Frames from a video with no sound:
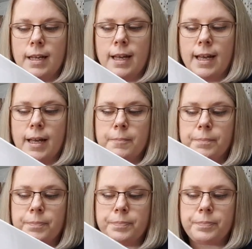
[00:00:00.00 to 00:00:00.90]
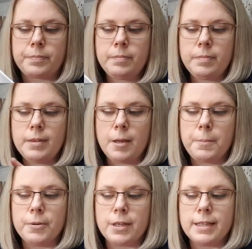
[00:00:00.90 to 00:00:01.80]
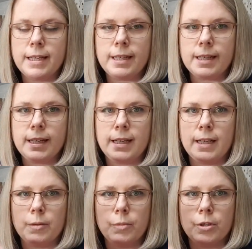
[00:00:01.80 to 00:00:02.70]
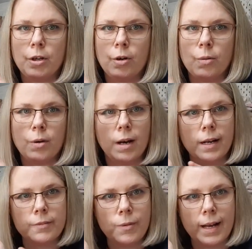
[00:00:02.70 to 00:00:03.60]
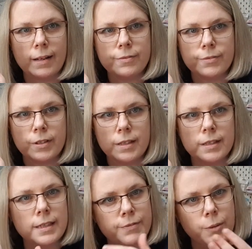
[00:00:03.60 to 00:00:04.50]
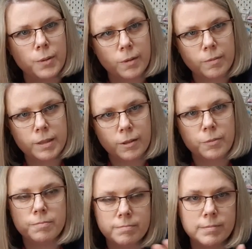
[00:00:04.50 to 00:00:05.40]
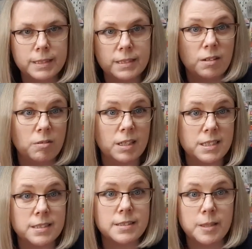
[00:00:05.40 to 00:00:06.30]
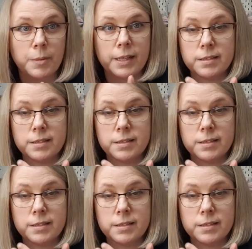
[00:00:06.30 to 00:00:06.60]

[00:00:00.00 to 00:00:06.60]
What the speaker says: But I think it will go kind of well for if you're, you know, the whole idea of city break.